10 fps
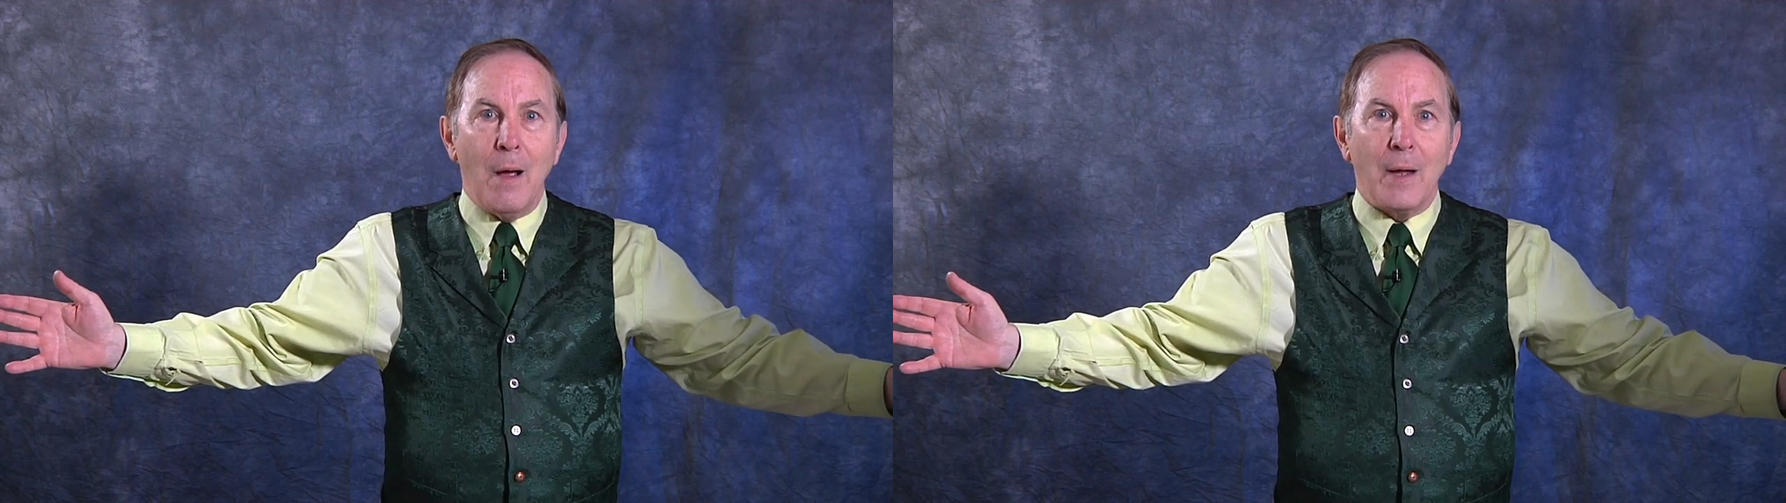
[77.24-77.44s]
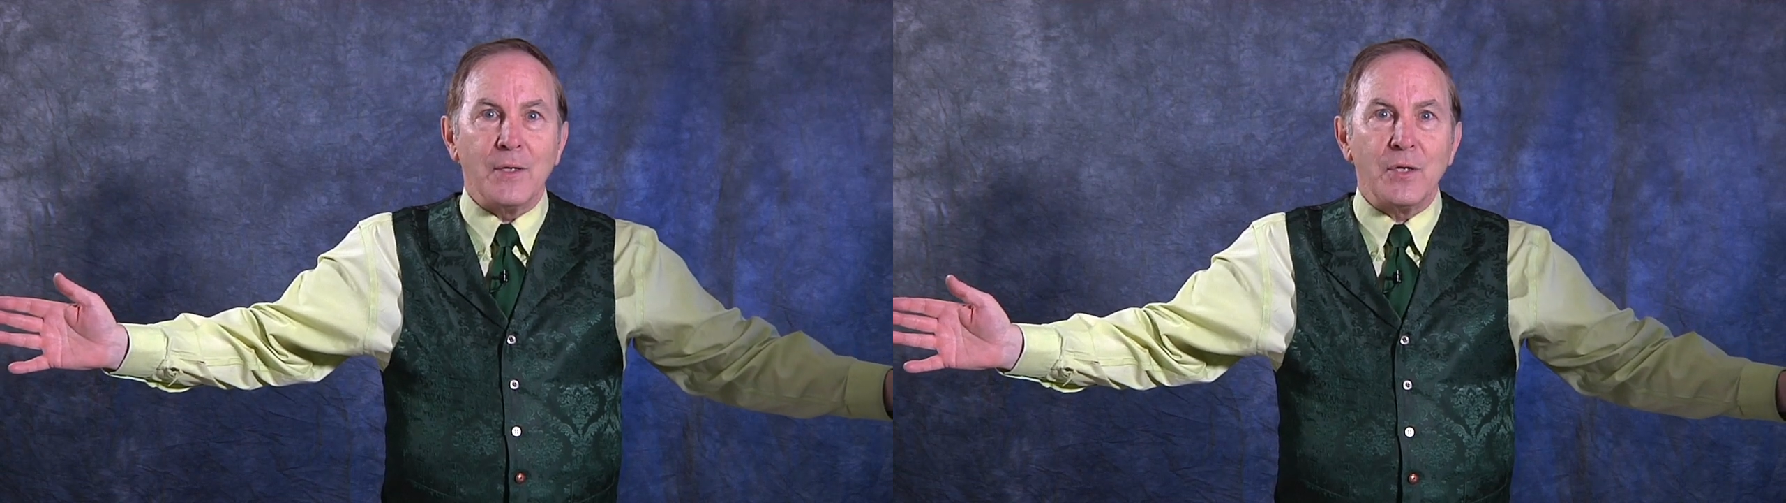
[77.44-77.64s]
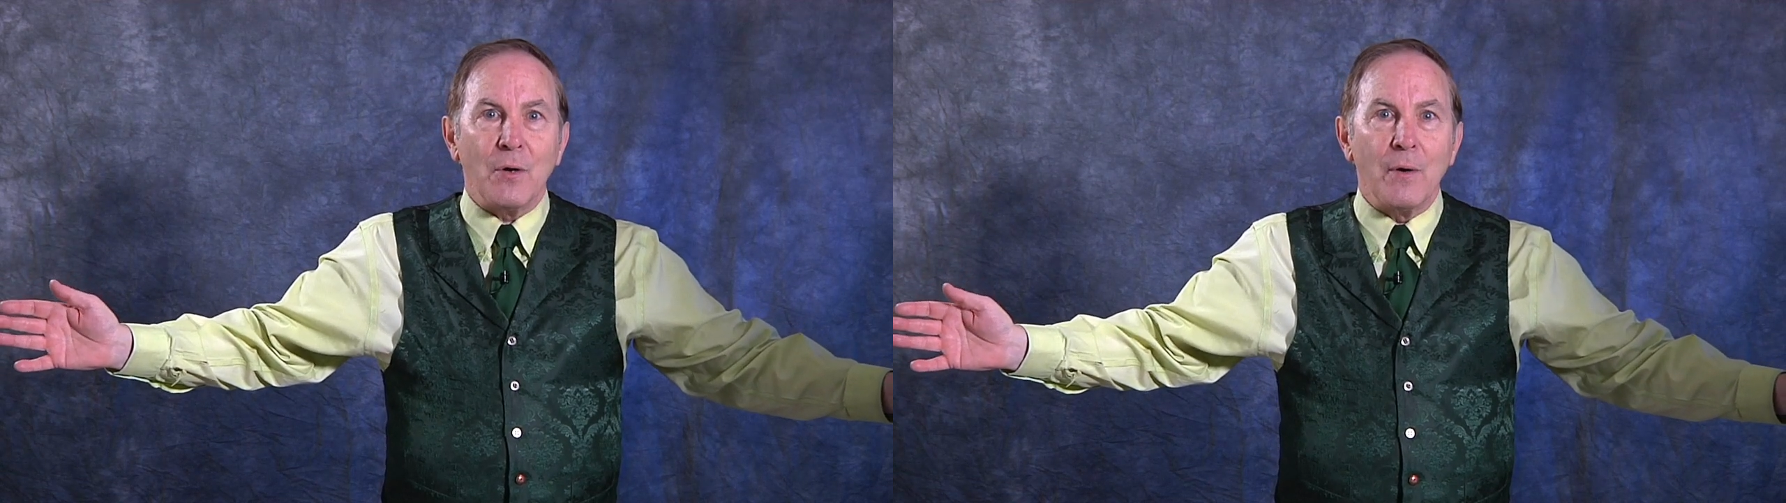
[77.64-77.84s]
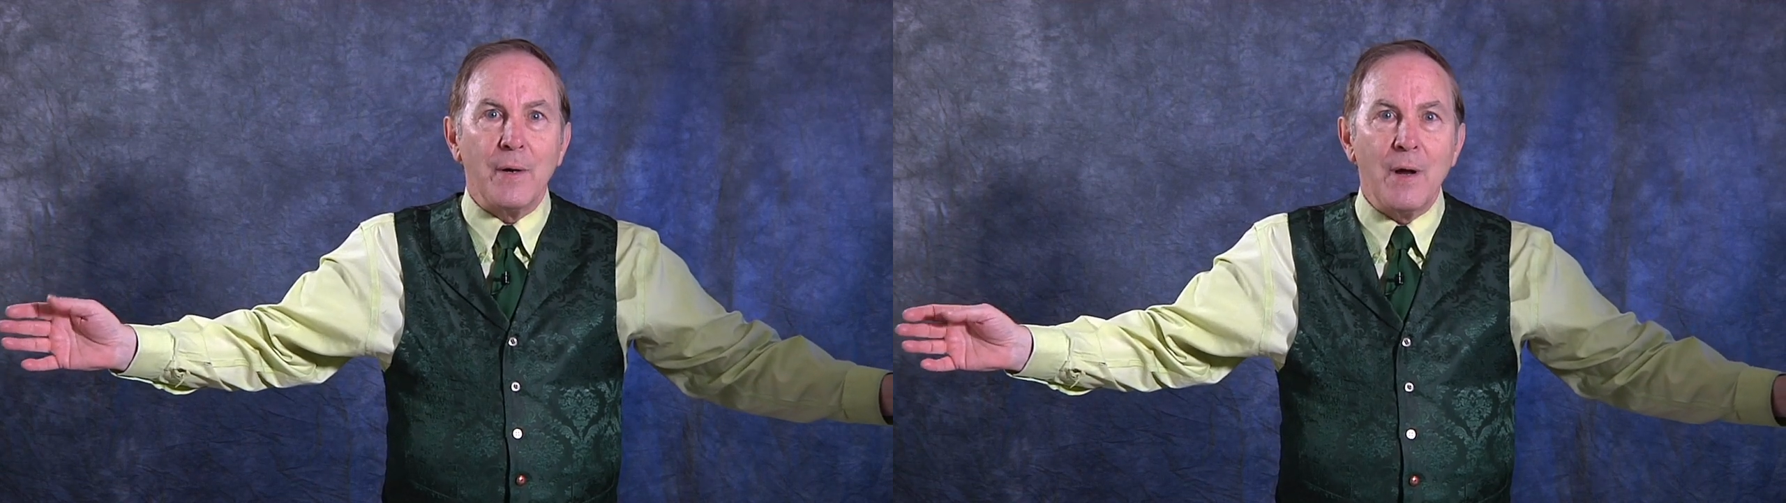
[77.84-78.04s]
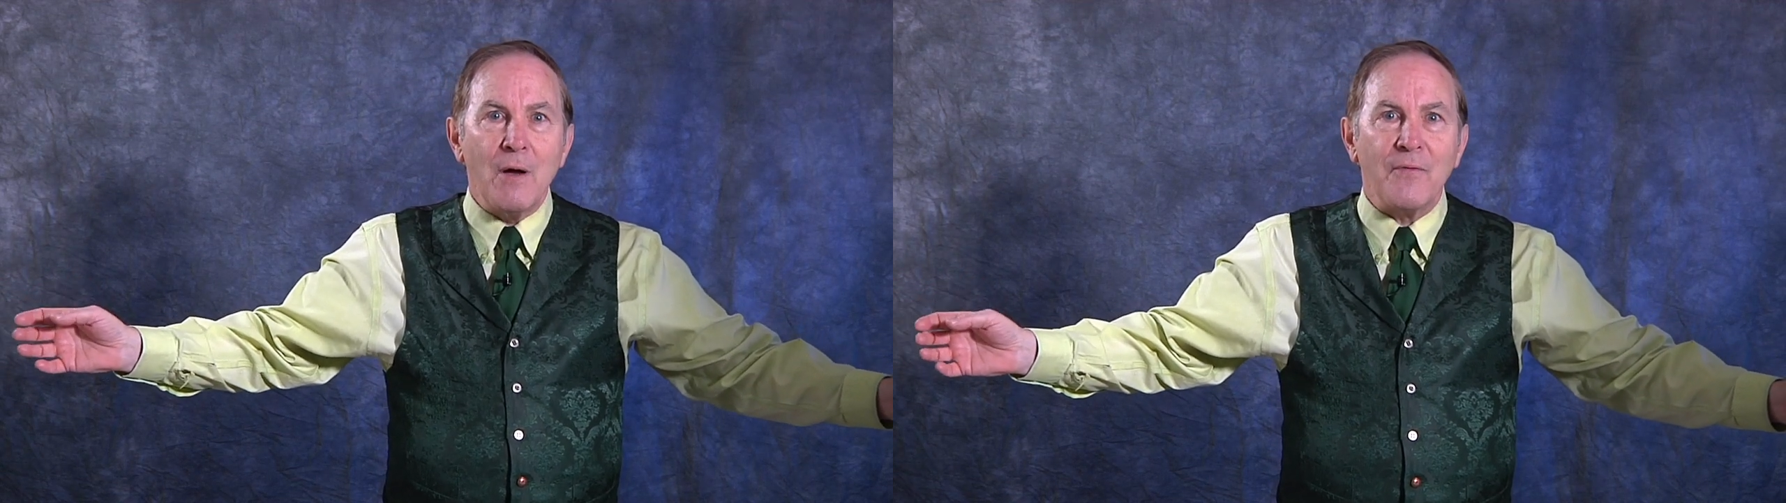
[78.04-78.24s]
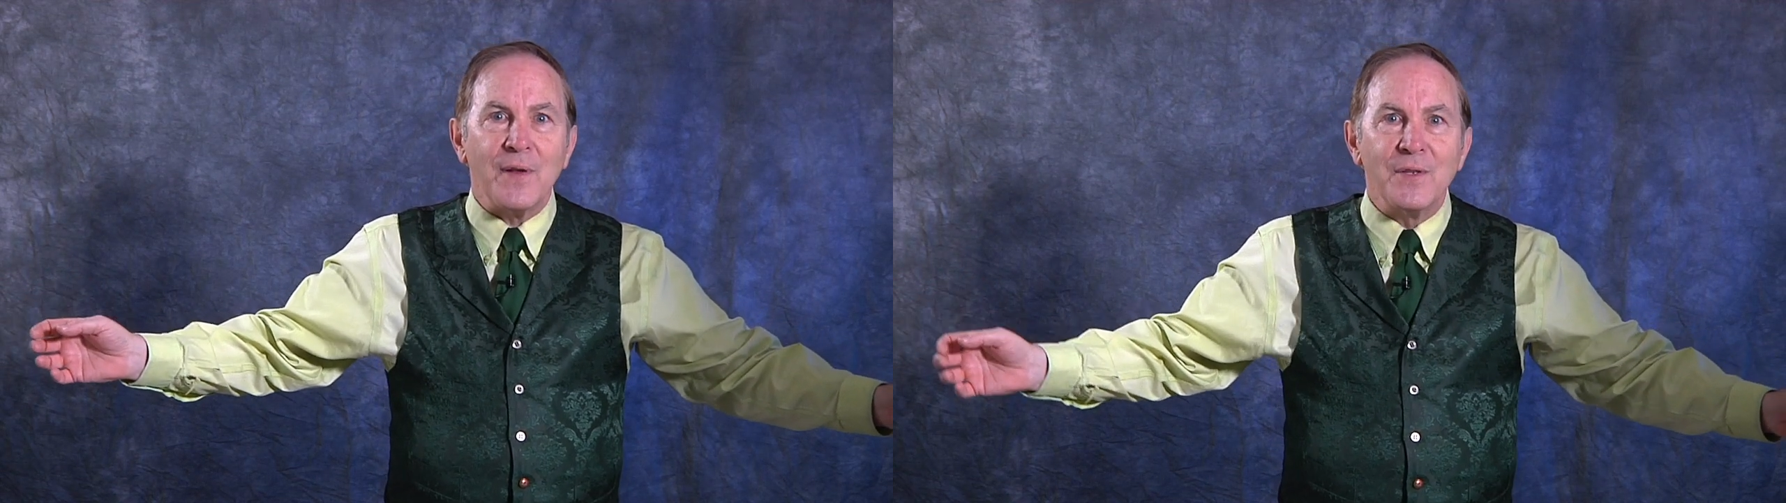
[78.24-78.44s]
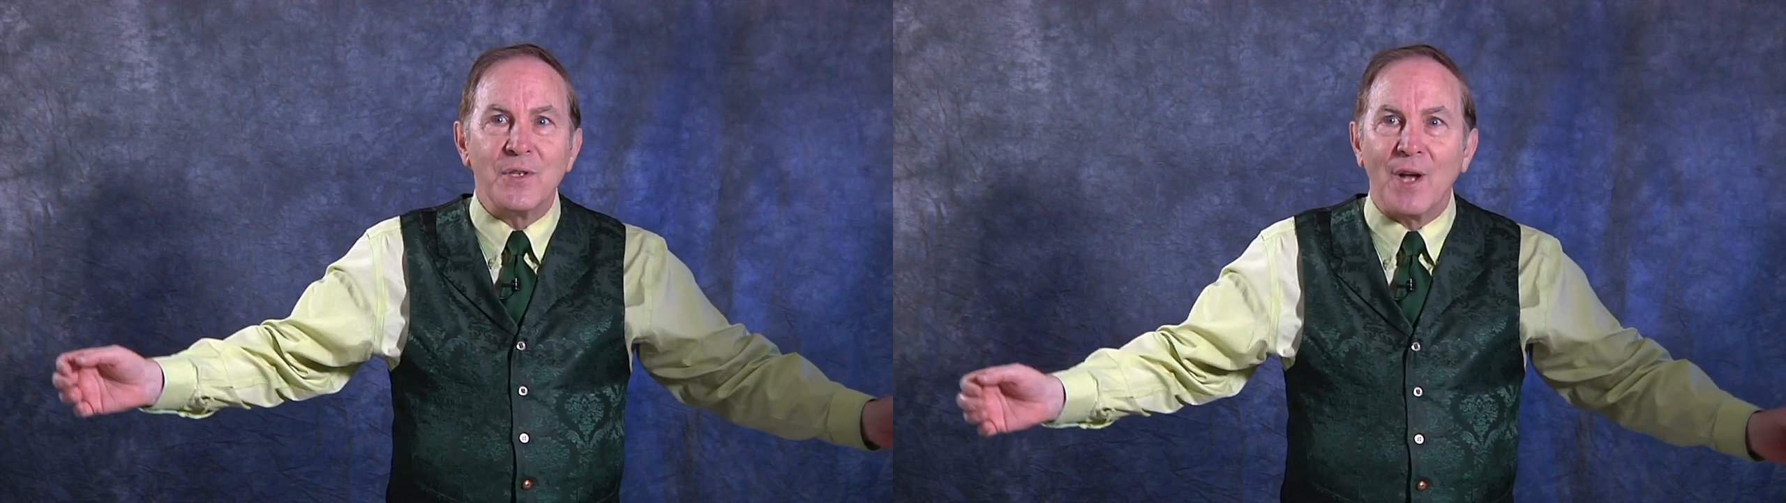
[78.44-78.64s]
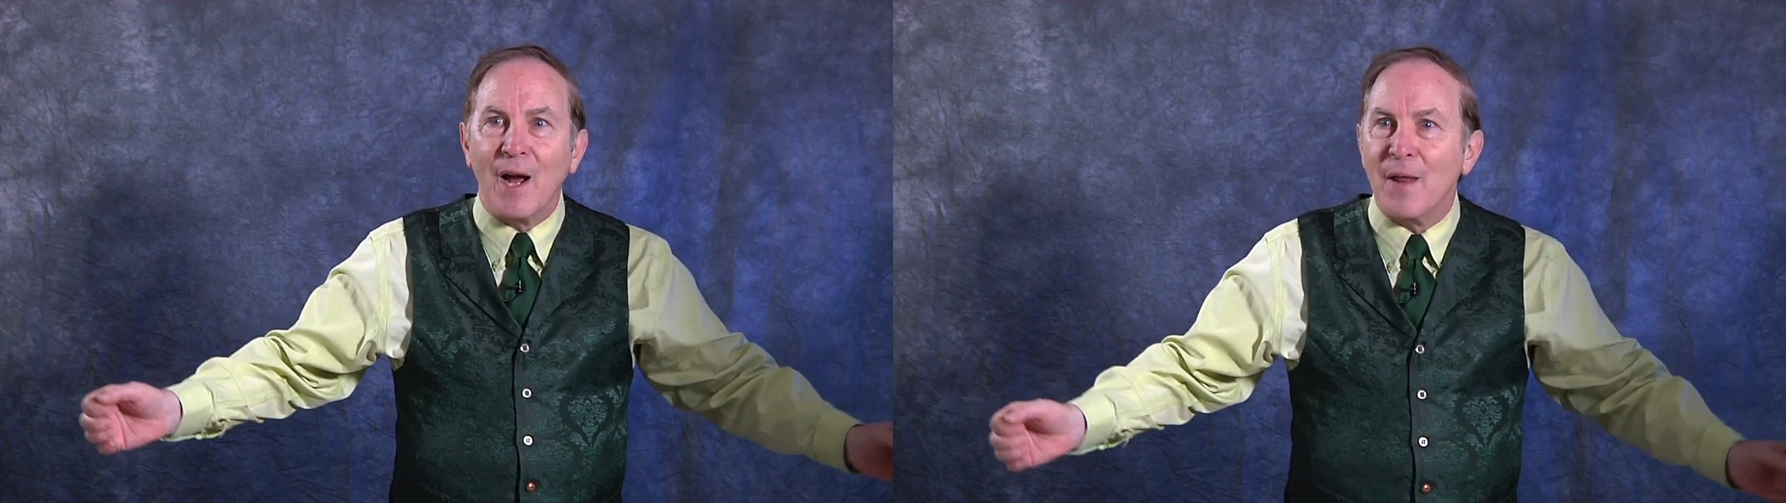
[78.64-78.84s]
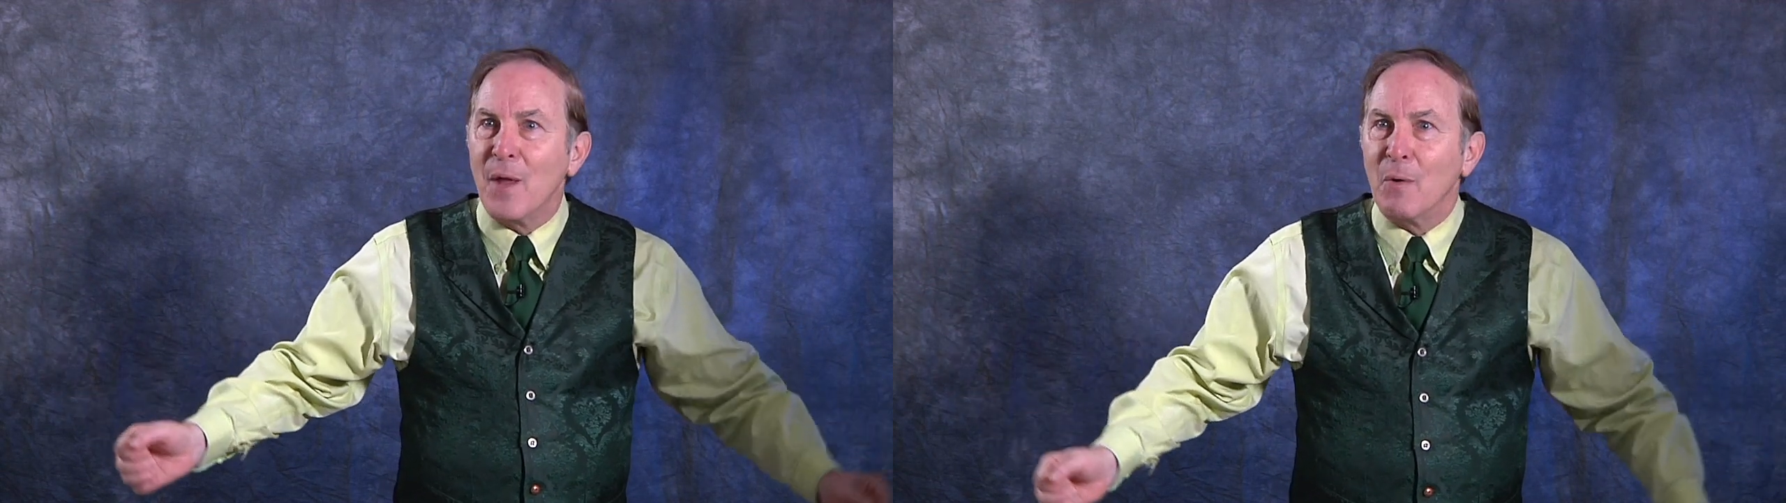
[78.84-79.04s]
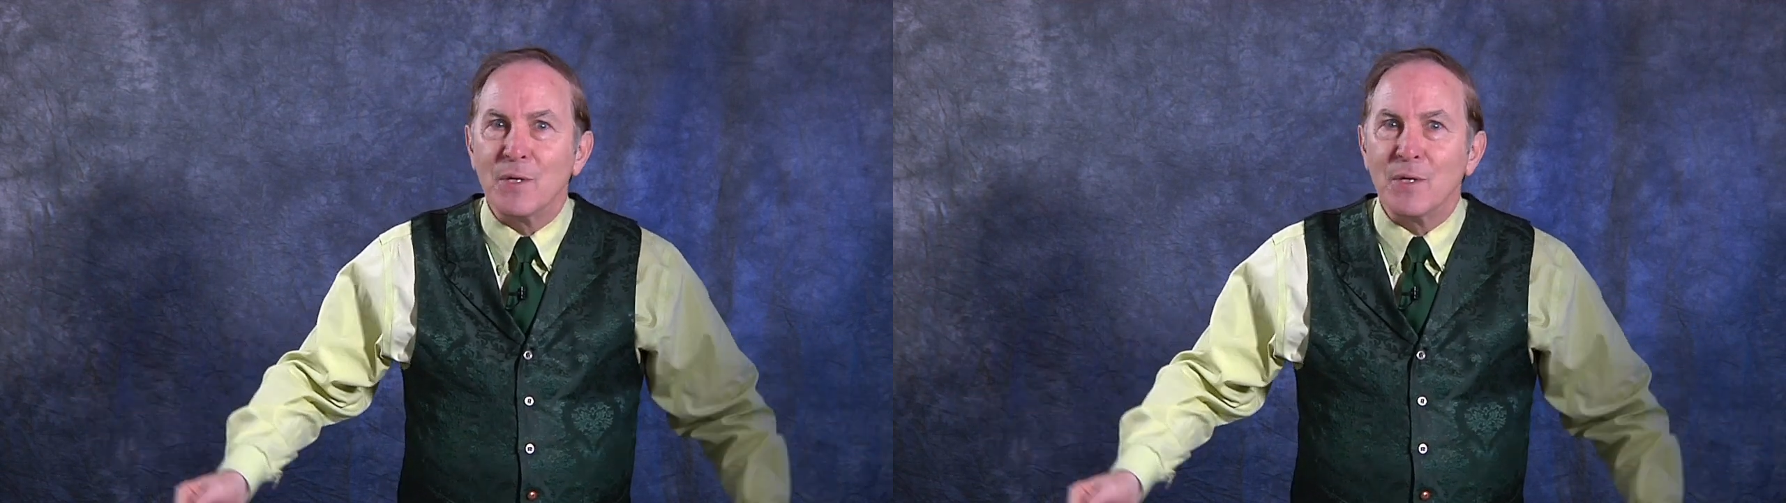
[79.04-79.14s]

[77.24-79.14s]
And sure enough, inside there